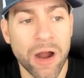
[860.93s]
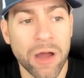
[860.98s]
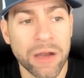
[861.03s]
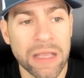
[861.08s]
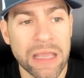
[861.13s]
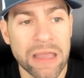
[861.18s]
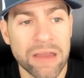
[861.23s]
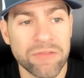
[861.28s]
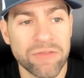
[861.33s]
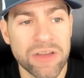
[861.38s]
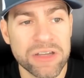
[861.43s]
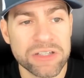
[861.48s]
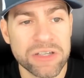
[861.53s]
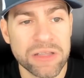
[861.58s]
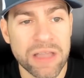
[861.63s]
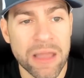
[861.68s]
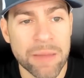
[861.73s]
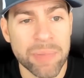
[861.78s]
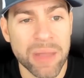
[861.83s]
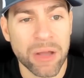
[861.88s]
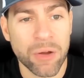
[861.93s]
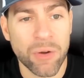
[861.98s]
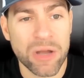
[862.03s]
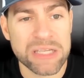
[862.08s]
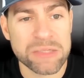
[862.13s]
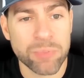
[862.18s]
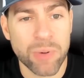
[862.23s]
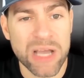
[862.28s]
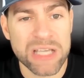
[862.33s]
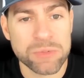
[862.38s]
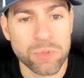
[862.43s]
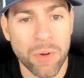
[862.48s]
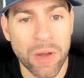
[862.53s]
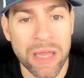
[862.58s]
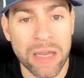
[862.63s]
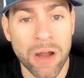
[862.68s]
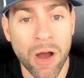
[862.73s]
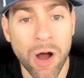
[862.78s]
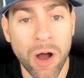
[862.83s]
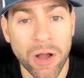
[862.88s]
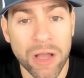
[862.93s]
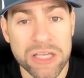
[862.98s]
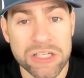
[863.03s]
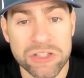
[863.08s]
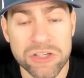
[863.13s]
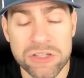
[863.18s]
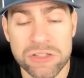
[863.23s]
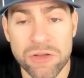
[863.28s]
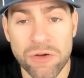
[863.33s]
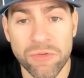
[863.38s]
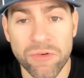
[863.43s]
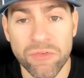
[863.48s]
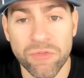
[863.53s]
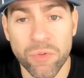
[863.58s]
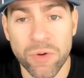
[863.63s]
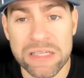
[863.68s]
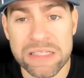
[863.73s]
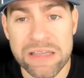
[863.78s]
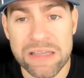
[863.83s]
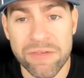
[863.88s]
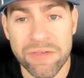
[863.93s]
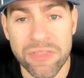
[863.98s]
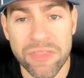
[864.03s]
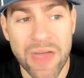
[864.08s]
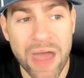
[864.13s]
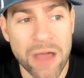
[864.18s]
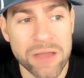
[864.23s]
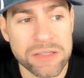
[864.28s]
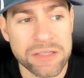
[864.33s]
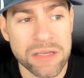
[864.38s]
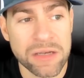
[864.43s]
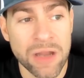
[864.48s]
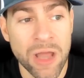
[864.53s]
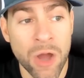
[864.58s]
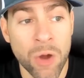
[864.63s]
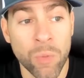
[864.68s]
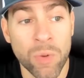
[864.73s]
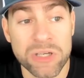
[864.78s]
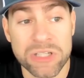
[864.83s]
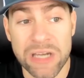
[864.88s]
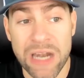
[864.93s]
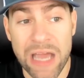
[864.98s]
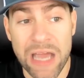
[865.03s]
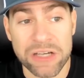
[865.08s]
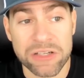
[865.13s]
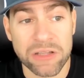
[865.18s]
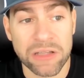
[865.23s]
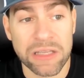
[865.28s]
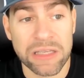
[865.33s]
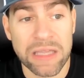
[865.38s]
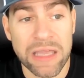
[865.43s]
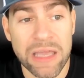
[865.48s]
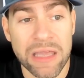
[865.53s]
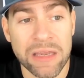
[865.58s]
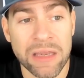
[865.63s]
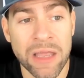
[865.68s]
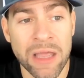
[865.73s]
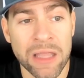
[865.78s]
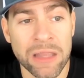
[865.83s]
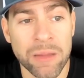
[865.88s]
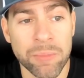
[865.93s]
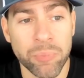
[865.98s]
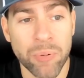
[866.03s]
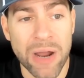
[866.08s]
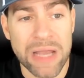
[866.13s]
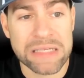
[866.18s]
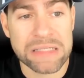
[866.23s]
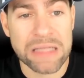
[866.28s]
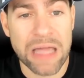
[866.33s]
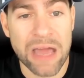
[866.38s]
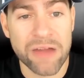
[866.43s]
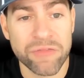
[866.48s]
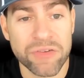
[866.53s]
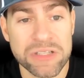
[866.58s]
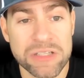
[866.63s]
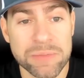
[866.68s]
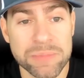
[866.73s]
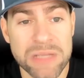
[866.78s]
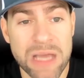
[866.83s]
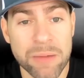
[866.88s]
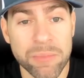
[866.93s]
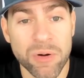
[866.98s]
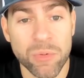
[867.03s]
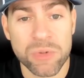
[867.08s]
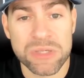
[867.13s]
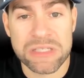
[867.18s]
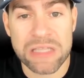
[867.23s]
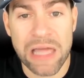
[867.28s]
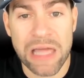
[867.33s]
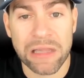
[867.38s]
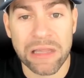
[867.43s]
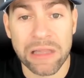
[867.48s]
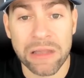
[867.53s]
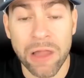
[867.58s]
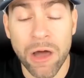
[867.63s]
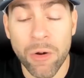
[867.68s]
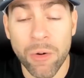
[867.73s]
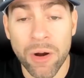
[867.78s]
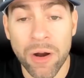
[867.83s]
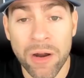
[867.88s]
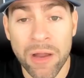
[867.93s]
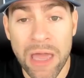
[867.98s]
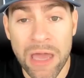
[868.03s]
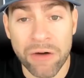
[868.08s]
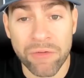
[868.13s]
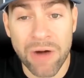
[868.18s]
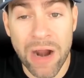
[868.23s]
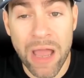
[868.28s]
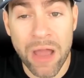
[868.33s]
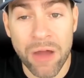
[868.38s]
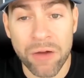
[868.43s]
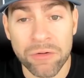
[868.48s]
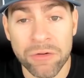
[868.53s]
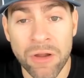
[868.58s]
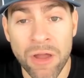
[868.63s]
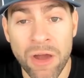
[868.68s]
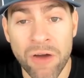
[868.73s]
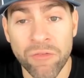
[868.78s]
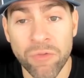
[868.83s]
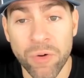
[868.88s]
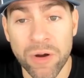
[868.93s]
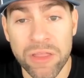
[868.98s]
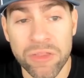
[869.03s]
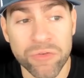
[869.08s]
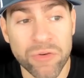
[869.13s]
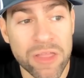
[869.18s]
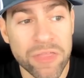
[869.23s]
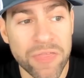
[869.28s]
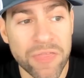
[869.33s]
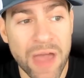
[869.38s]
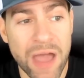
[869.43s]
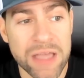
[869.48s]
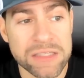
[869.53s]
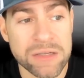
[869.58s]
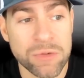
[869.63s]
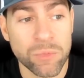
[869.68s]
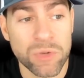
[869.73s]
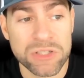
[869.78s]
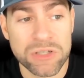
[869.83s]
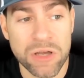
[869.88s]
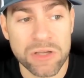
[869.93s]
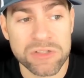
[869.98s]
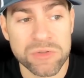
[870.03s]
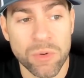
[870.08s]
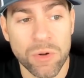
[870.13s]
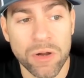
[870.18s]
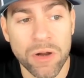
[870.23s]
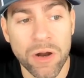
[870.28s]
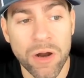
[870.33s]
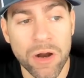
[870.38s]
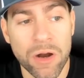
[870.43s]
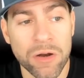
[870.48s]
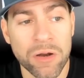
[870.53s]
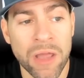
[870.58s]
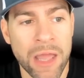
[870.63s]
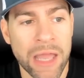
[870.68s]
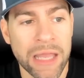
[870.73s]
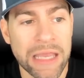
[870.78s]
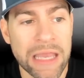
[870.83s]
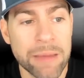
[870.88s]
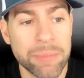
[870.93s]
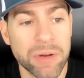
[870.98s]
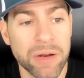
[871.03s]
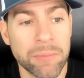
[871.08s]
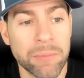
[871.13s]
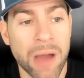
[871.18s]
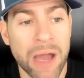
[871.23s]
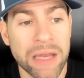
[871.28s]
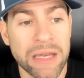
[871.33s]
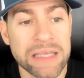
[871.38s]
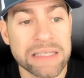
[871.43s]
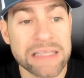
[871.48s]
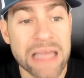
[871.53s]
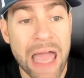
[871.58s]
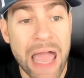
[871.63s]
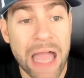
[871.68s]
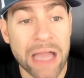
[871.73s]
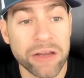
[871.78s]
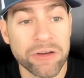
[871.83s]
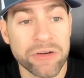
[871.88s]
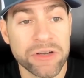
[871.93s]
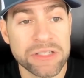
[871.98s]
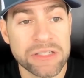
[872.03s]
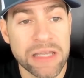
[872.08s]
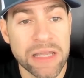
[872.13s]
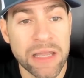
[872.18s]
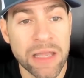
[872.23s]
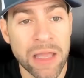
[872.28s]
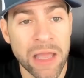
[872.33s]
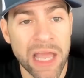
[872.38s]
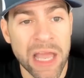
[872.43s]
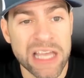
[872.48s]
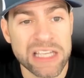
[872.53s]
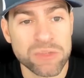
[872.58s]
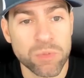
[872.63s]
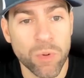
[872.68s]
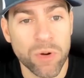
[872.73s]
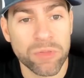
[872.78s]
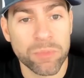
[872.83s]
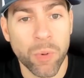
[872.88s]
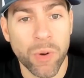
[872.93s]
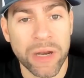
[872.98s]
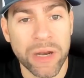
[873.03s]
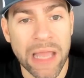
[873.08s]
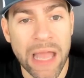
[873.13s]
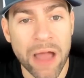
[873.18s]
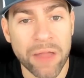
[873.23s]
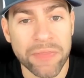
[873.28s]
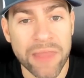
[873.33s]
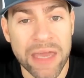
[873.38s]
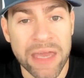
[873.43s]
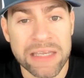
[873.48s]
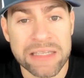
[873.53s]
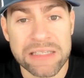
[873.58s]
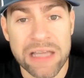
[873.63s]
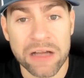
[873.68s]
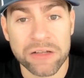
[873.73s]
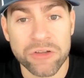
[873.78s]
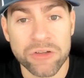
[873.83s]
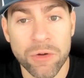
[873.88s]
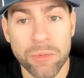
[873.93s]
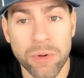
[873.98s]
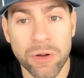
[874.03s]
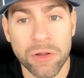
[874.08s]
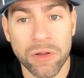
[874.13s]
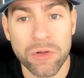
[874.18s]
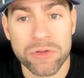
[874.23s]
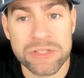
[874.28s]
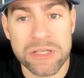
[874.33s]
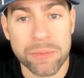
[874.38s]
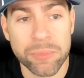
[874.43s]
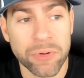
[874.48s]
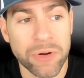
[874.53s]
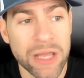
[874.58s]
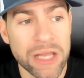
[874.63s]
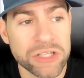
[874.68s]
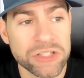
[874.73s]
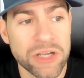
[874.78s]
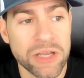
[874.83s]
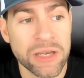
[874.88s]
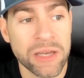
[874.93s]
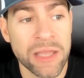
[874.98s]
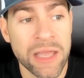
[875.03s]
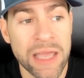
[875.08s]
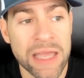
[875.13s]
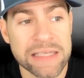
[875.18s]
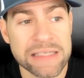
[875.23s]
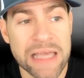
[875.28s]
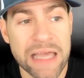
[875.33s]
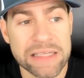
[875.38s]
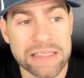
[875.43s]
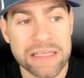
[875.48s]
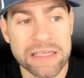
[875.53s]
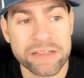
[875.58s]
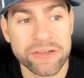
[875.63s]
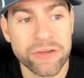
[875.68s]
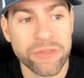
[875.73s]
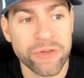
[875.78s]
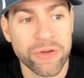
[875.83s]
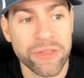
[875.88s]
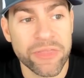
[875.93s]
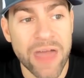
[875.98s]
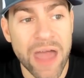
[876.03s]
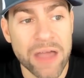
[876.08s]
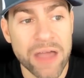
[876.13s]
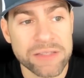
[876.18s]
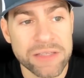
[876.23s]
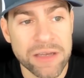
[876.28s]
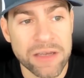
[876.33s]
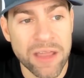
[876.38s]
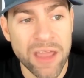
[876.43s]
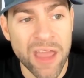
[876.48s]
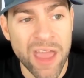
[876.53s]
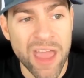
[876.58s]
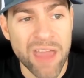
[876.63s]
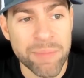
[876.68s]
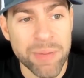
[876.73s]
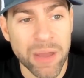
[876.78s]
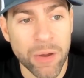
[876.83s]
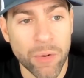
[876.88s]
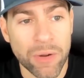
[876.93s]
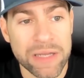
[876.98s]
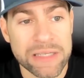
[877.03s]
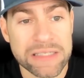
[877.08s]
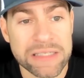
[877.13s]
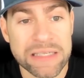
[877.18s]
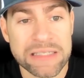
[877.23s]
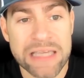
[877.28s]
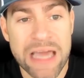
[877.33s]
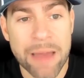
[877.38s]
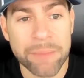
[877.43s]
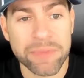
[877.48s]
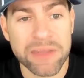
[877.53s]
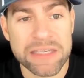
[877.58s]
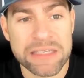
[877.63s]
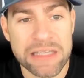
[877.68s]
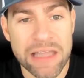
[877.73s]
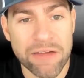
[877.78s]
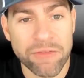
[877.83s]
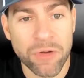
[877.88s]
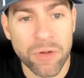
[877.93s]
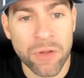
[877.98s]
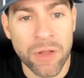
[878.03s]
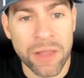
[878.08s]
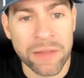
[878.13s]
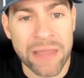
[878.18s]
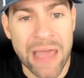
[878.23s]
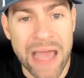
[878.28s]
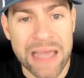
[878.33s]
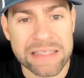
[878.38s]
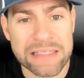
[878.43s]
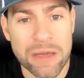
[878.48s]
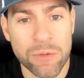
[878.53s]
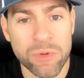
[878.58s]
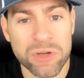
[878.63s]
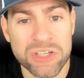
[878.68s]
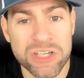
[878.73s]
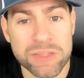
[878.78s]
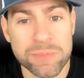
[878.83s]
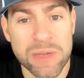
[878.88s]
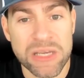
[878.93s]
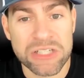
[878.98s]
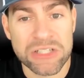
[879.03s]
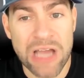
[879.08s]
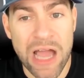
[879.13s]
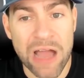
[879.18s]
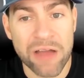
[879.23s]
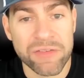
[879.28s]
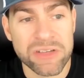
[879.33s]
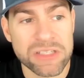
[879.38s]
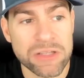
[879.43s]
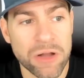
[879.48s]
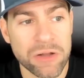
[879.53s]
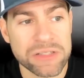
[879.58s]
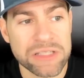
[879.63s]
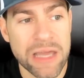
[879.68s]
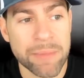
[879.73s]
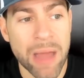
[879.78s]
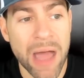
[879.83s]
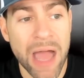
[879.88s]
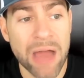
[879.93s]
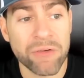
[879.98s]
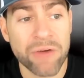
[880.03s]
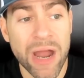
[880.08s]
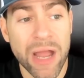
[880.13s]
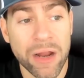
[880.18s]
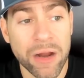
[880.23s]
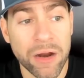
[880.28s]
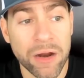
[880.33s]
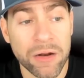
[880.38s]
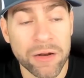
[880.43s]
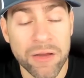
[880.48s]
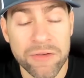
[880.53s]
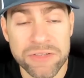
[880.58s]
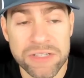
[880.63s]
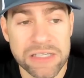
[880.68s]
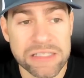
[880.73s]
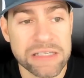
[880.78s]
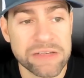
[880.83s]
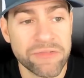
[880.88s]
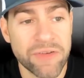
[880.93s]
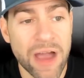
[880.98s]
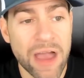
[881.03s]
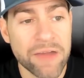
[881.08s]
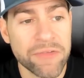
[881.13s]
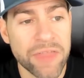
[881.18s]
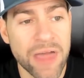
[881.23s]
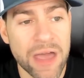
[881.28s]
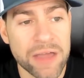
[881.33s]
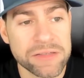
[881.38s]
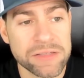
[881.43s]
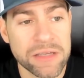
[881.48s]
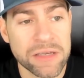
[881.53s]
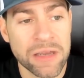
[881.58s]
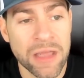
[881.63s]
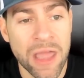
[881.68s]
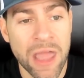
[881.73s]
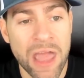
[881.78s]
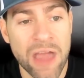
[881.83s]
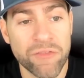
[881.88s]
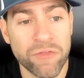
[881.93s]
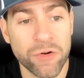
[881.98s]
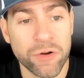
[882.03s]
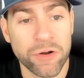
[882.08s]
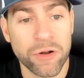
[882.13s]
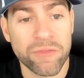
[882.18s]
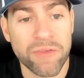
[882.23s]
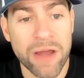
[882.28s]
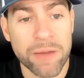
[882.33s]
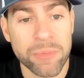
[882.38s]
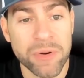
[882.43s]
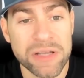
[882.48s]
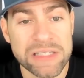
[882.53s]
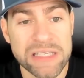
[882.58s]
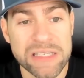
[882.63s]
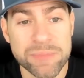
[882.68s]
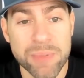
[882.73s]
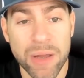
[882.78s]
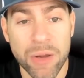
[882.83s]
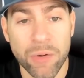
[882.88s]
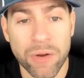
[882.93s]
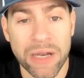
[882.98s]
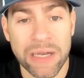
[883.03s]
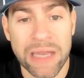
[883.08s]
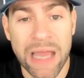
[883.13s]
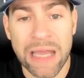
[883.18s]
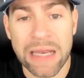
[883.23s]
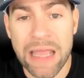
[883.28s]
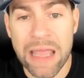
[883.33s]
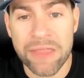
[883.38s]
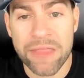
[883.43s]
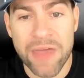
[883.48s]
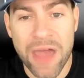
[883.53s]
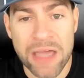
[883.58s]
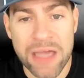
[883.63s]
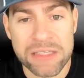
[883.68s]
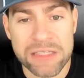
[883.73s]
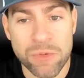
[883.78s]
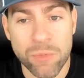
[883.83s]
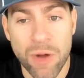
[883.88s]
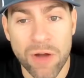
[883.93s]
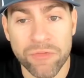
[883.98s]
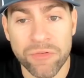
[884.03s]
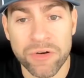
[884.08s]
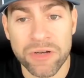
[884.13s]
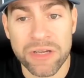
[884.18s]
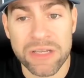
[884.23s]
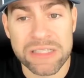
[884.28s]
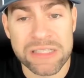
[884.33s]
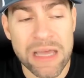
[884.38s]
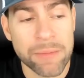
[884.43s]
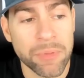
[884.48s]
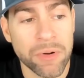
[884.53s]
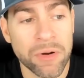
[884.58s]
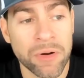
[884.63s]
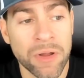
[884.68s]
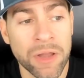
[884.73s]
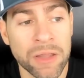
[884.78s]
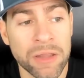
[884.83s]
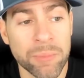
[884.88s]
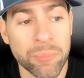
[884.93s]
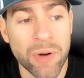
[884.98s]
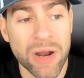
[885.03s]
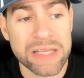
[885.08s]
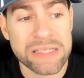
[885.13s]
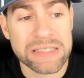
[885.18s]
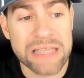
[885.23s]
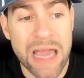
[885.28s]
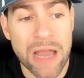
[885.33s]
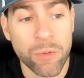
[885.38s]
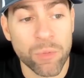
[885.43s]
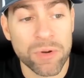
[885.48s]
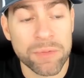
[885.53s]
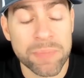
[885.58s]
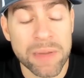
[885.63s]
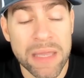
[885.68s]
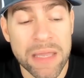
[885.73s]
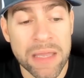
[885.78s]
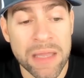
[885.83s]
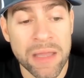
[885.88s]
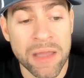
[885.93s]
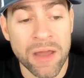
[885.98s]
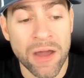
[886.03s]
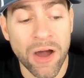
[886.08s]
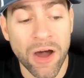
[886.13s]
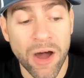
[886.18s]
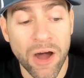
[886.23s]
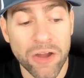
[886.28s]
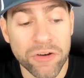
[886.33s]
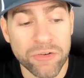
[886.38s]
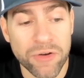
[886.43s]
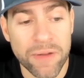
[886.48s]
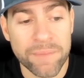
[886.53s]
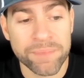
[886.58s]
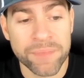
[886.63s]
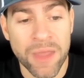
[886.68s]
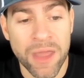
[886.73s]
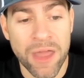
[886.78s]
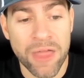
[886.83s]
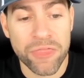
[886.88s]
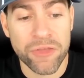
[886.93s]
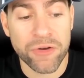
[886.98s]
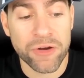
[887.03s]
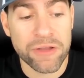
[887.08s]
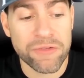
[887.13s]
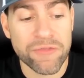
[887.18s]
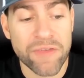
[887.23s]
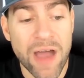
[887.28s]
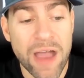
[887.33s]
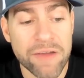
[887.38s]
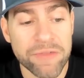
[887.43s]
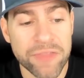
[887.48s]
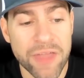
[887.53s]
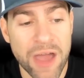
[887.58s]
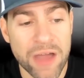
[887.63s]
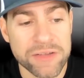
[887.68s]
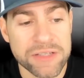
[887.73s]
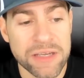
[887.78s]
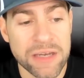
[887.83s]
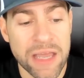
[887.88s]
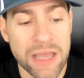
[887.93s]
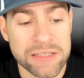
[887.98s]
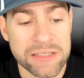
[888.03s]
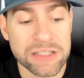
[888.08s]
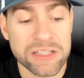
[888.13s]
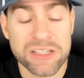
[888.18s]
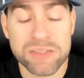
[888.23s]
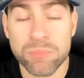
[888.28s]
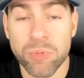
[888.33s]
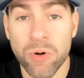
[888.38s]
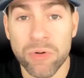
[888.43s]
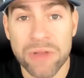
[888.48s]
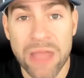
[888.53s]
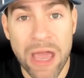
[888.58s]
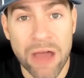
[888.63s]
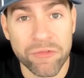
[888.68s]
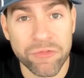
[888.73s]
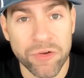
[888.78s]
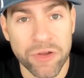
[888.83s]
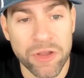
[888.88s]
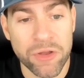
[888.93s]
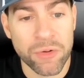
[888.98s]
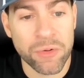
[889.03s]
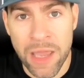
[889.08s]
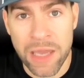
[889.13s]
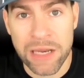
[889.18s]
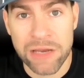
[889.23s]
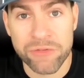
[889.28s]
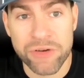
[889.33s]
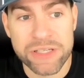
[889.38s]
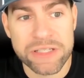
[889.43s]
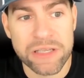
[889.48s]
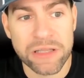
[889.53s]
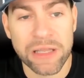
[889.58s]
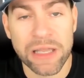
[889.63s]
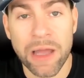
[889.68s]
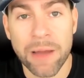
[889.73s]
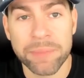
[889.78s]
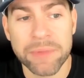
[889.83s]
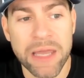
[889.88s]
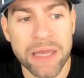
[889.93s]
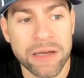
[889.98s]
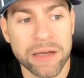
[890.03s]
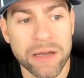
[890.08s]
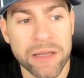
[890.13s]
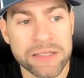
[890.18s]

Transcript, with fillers: on, he envisioned that Bitcoin's price will end August just over 47,000, which it actually did. The price line for September was slightly lower at around 43,000, which also occurred. And keeping in mind his accuracy, it's worth pointing out that his October closing prediction is at 63,000. If Bitcoin is to tap this level, the asset would just be shy of its all time high record of 65,000. And for November, he sees Bitcoin at $98,000, while for December, the price tag would be $135,000, as I just broke down for you. And he recently updated